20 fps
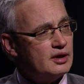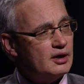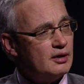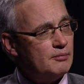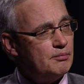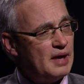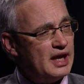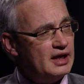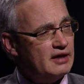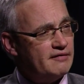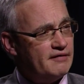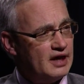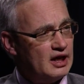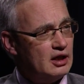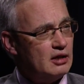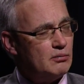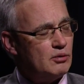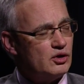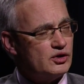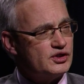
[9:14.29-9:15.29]
make
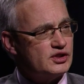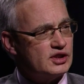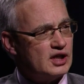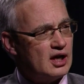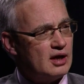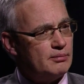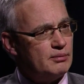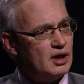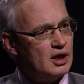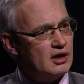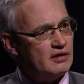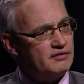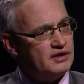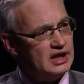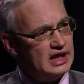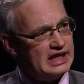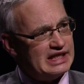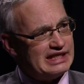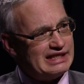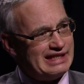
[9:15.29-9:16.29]
available some of
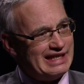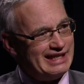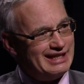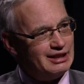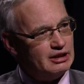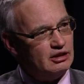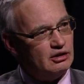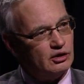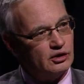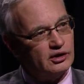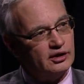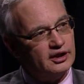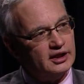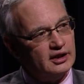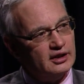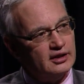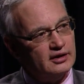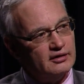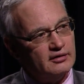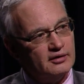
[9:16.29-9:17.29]
the extended
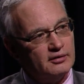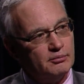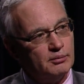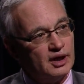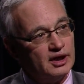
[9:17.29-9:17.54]
learning mm-hmm.